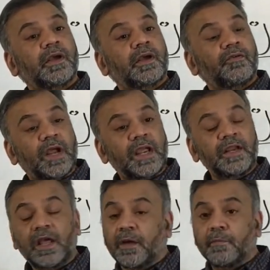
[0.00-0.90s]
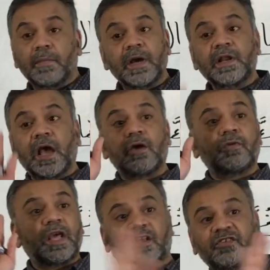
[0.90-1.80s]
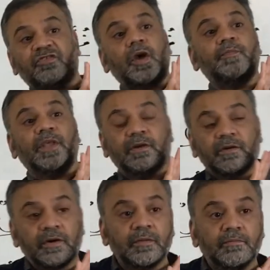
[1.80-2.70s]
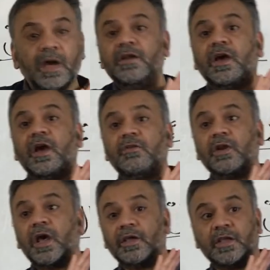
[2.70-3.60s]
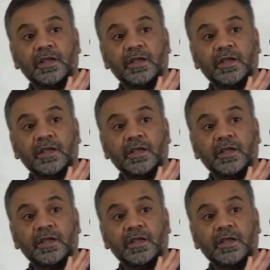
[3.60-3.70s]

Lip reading: Right? Man haulai. Let's stop there. Man haulai.